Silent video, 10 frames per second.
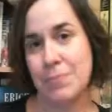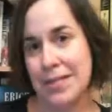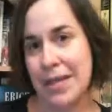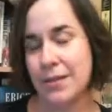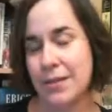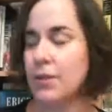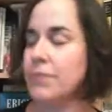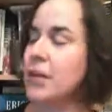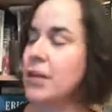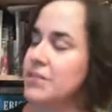second
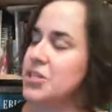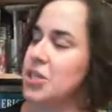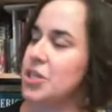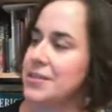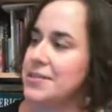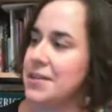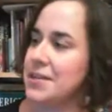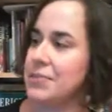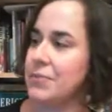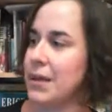novel. I was so
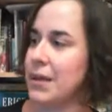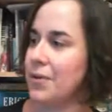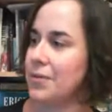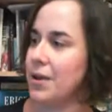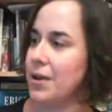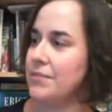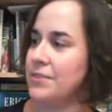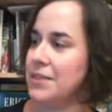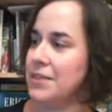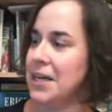excited when I got the
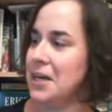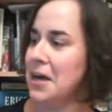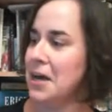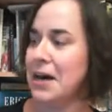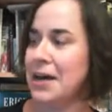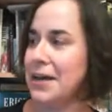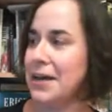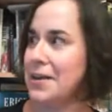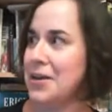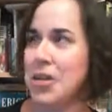cover.
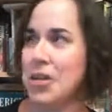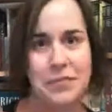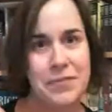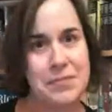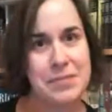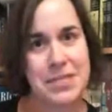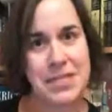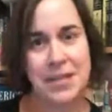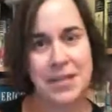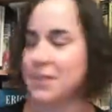I love this
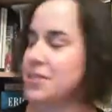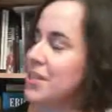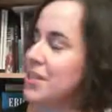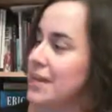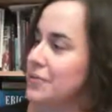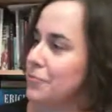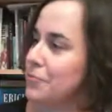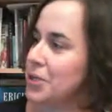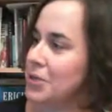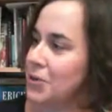particular shade of
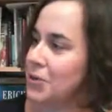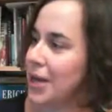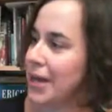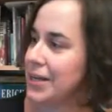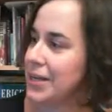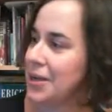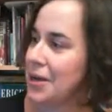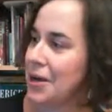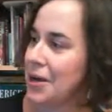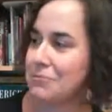blue, and
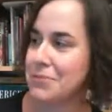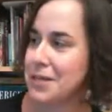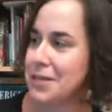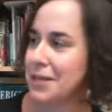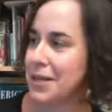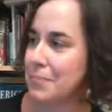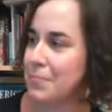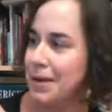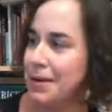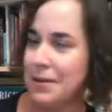I really like
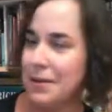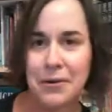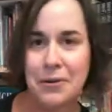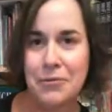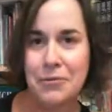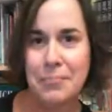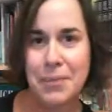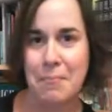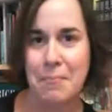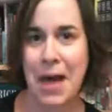my
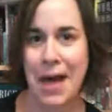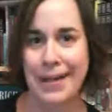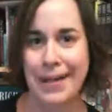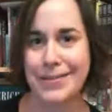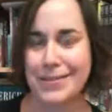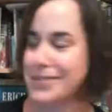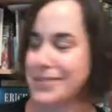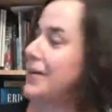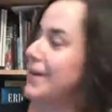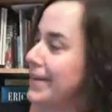grumpy man in the
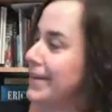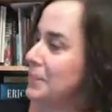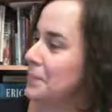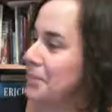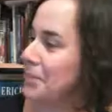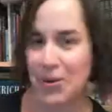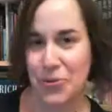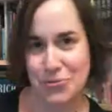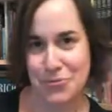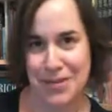sky. He
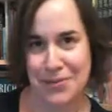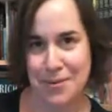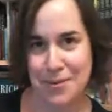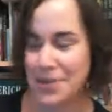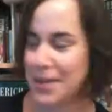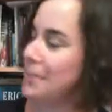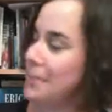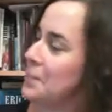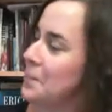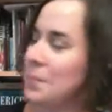looks really grumpy,
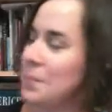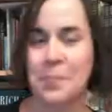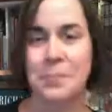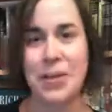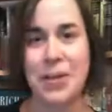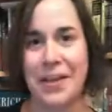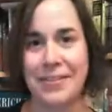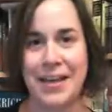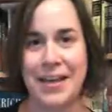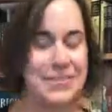like
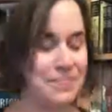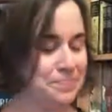that.